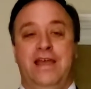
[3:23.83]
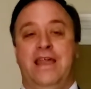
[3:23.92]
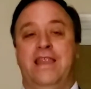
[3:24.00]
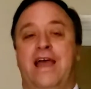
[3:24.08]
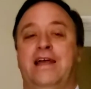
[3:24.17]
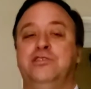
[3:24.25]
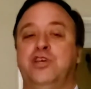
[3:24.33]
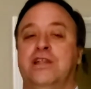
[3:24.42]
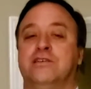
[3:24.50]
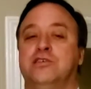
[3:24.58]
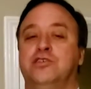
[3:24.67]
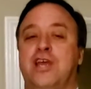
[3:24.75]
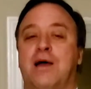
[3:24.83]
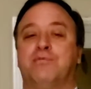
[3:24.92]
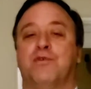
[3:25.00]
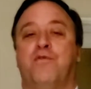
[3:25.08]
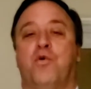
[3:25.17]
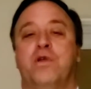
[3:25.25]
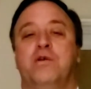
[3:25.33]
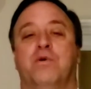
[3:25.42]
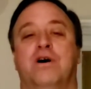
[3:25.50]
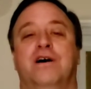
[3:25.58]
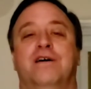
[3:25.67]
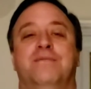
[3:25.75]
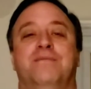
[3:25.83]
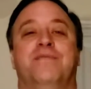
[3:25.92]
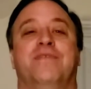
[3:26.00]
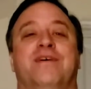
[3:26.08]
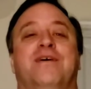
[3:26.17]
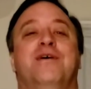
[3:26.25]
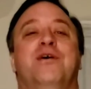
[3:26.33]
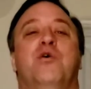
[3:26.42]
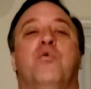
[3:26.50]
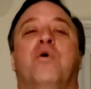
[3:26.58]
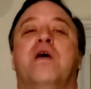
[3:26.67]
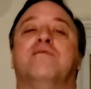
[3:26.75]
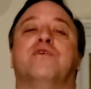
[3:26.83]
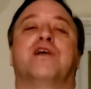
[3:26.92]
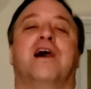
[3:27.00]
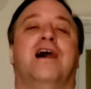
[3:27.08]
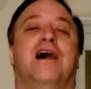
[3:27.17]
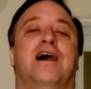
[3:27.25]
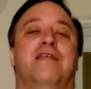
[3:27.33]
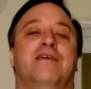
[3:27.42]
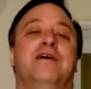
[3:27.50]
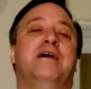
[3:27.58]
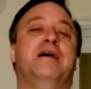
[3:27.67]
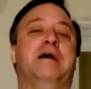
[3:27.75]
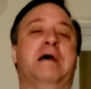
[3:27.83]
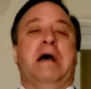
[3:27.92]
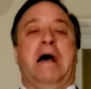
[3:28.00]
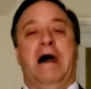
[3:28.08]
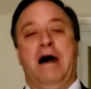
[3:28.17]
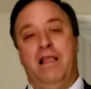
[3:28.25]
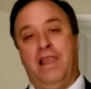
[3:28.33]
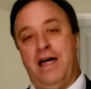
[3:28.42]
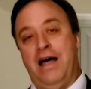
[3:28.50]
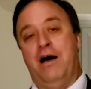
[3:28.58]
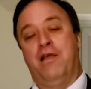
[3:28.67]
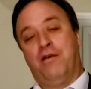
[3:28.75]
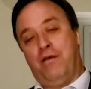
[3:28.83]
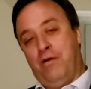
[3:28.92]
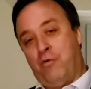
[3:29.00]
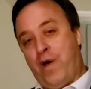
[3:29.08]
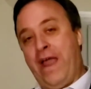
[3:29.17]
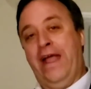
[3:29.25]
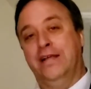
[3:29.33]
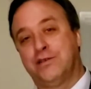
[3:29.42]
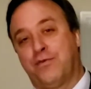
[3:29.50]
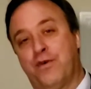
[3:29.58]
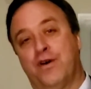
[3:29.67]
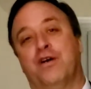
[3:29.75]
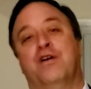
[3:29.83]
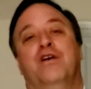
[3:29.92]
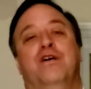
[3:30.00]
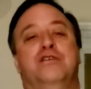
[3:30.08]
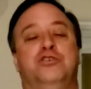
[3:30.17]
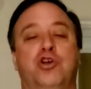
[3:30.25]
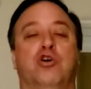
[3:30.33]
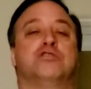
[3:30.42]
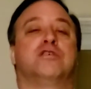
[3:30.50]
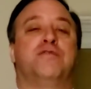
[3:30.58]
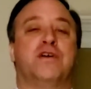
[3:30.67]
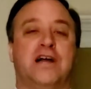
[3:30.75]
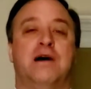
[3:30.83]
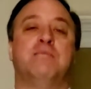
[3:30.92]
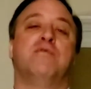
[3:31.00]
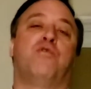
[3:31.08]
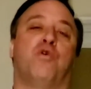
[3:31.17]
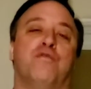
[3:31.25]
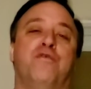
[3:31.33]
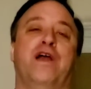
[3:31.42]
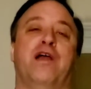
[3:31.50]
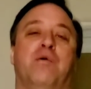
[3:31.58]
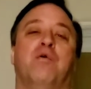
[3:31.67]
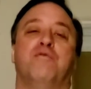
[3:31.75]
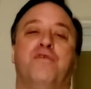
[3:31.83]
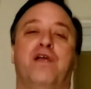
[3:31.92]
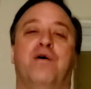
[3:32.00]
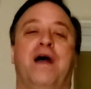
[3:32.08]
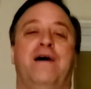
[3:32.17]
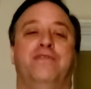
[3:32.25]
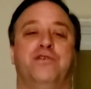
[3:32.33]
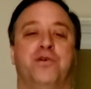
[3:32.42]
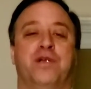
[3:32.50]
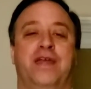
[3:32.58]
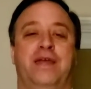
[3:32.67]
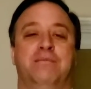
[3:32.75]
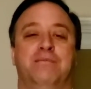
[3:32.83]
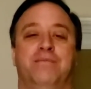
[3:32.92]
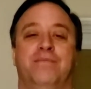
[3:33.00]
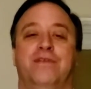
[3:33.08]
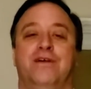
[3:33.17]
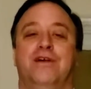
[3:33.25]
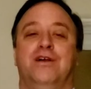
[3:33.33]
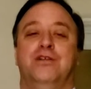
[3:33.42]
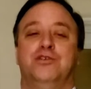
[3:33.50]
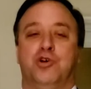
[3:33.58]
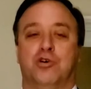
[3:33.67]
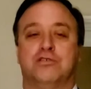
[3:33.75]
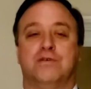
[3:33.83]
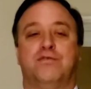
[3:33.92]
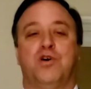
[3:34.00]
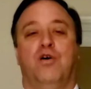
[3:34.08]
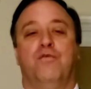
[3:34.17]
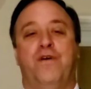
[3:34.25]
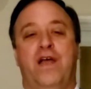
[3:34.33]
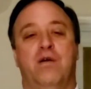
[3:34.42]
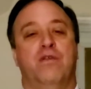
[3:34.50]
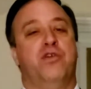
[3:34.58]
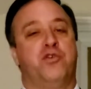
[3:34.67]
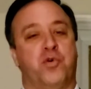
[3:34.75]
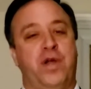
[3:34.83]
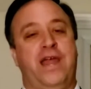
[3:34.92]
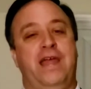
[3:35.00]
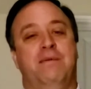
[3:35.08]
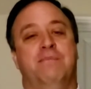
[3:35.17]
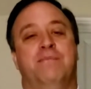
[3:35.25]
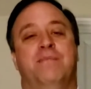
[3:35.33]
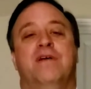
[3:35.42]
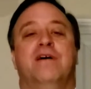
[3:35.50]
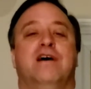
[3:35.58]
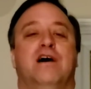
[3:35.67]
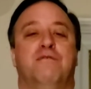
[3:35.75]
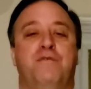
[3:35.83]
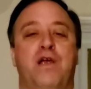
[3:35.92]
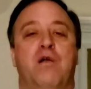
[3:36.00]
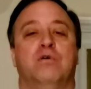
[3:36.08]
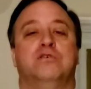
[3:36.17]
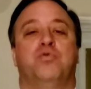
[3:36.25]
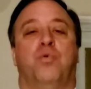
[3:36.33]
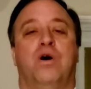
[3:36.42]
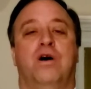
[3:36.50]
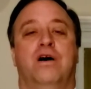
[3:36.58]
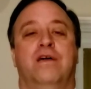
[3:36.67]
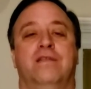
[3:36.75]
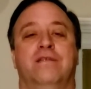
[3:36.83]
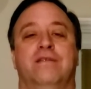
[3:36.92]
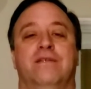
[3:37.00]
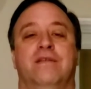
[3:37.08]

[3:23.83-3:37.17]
And in Genesis chapter 41, whenever God arranged for Joseph to come before Pharaoh, and Pharaoh had the dream, Joseph told Pharaoh, the dream of Pharaoh is one.